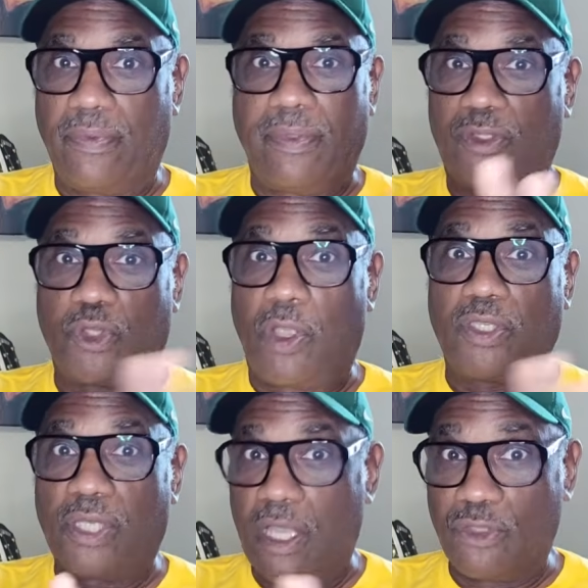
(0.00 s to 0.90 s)
charging
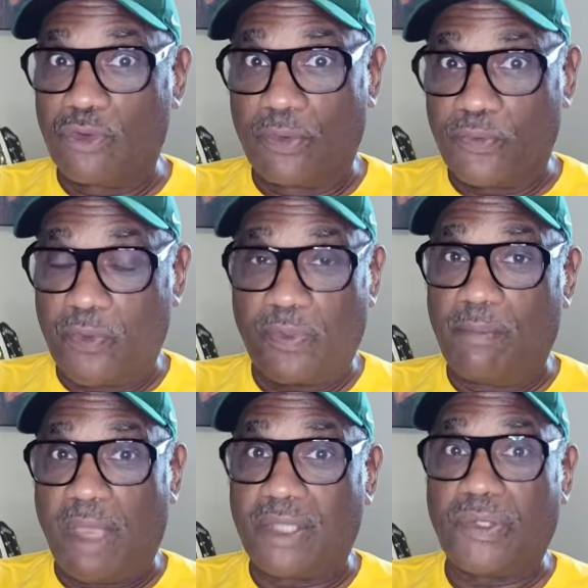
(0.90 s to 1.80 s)

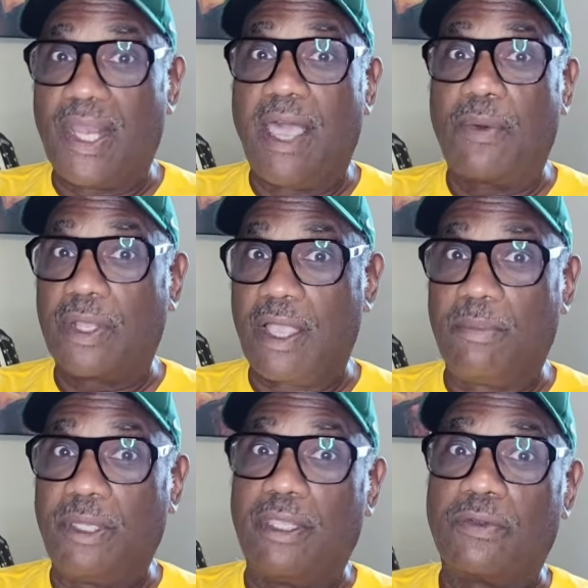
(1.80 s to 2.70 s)
$150 an hour to come
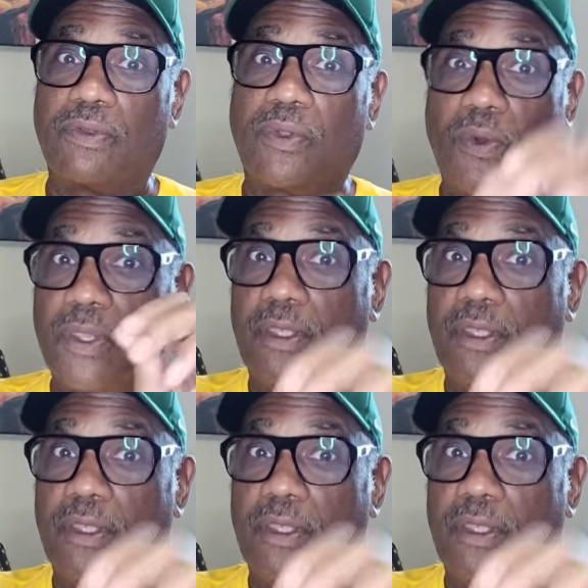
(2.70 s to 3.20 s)
in there and record.